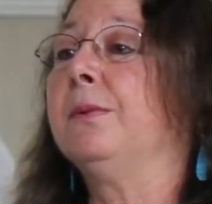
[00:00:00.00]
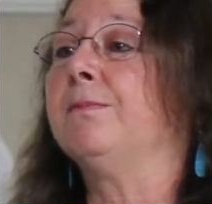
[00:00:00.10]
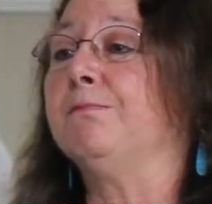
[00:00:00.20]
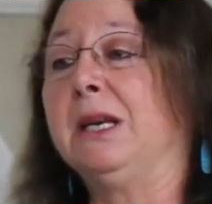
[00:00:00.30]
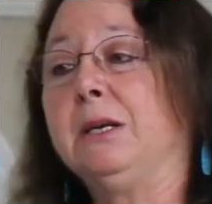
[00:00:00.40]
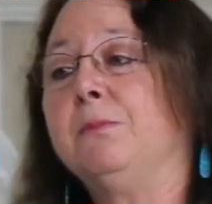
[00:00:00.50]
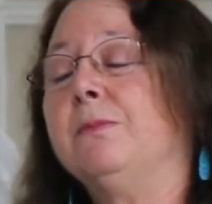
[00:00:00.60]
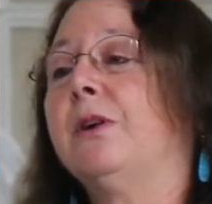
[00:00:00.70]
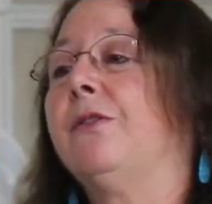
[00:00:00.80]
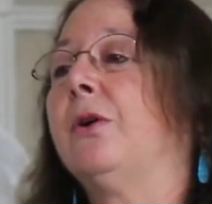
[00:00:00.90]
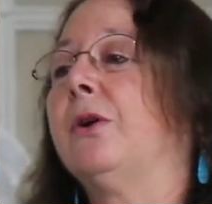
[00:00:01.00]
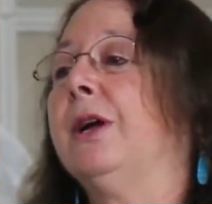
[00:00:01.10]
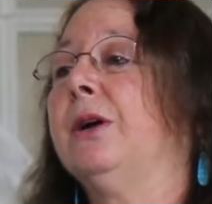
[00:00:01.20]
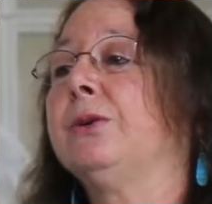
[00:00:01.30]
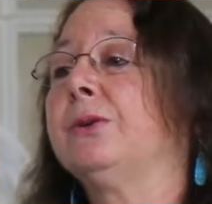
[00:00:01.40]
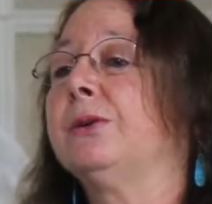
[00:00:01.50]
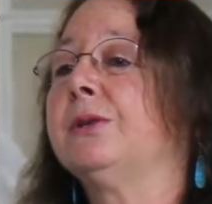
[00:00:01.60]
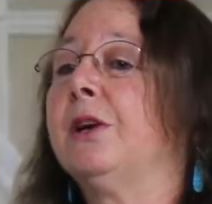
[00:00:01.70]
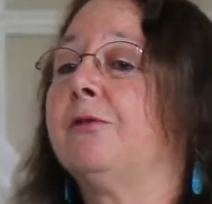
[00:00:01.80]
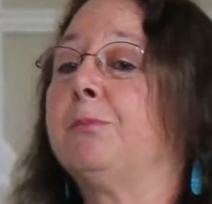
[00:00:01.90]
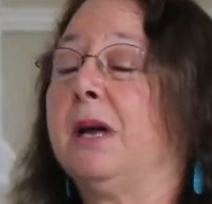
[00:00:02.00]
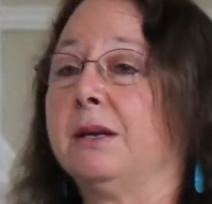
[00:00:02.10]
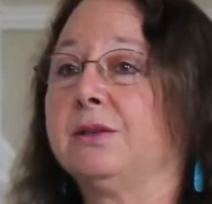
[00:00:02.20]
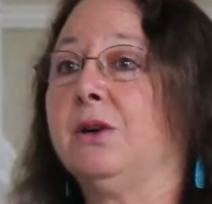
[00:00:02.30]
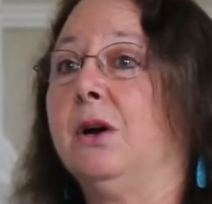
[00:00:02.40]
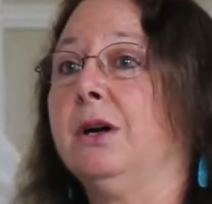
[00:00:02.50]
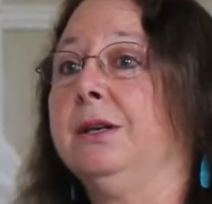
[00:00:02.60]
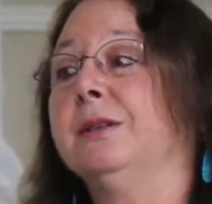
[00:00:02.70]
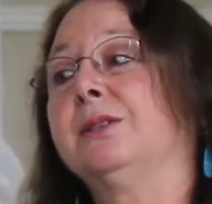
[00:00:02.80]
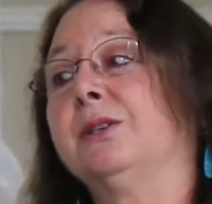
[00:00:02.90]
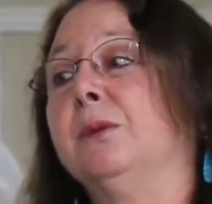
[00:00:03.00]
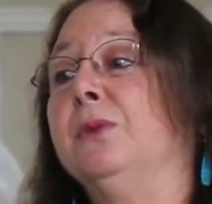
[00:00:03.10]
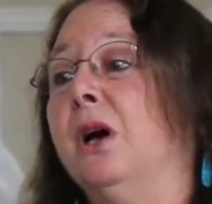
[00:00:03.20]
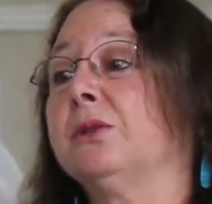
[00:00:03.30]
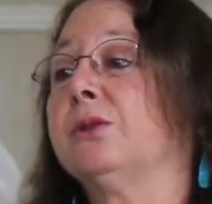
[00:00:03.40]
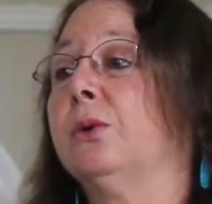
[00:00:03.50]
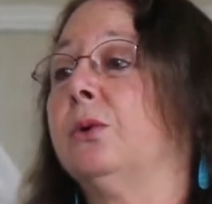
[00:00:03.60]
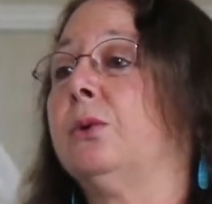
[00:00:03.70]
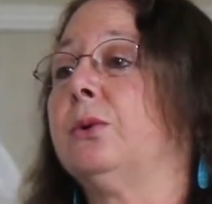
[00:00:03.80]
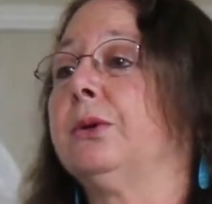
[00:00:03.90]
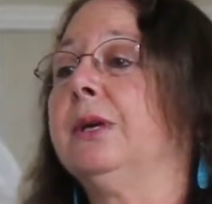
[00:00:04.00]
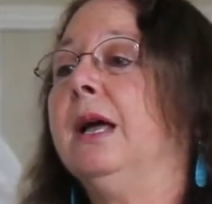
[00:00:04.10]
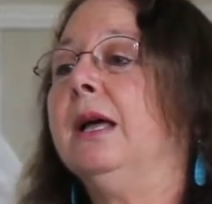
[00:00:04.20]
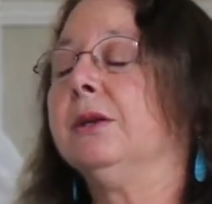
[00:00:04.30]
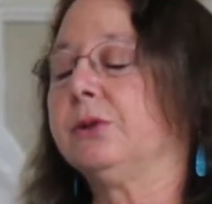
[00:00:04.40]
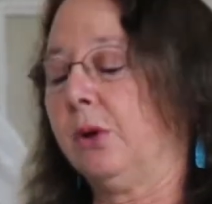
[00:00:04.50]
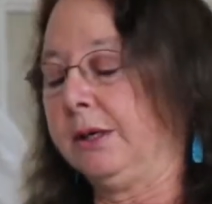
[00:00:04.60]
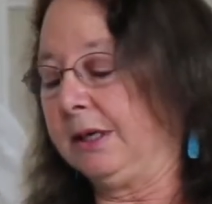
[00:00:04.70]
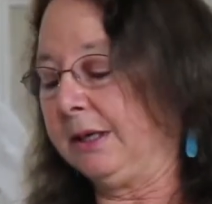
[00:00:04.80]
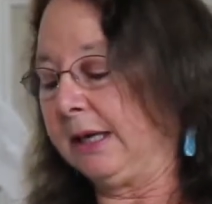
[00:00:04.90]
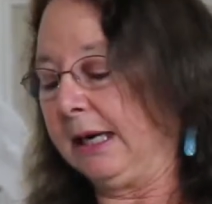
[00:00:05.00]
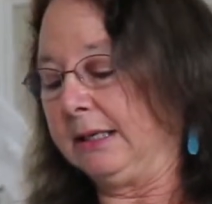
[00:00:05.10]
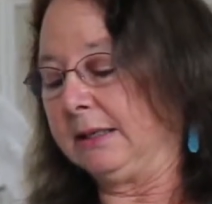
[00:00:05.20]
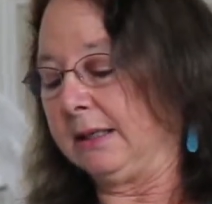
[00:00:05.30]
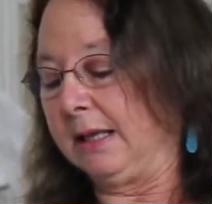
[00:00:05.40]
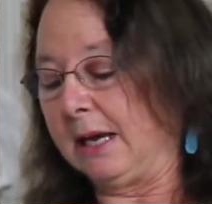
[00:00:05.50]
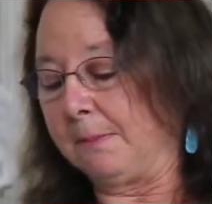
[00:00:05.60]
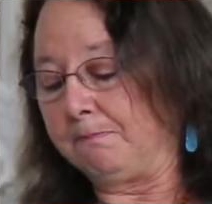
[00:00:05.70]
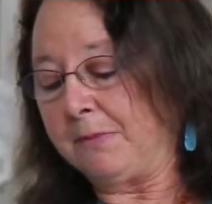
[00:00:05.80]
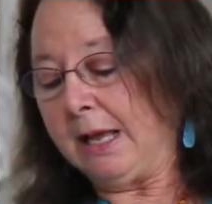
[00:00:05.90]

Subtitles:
many of our elders have passed on and some not so old, so I dedicated to them,